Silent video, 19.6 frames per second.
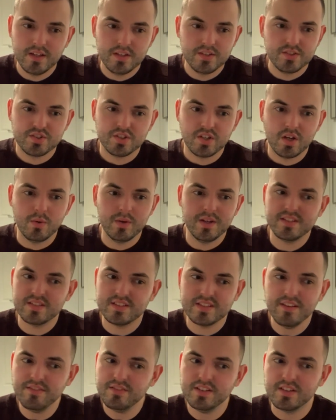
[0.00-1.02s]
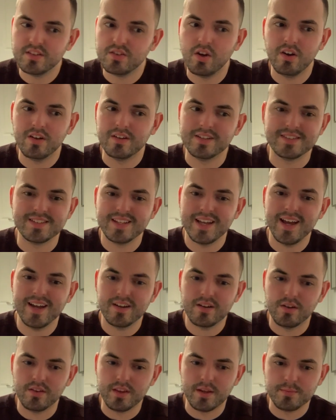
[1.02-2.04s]
So it's definitely not an
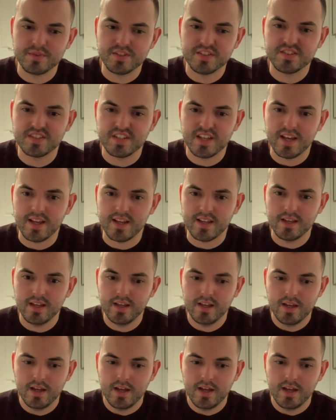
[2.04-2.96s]
attack on them to say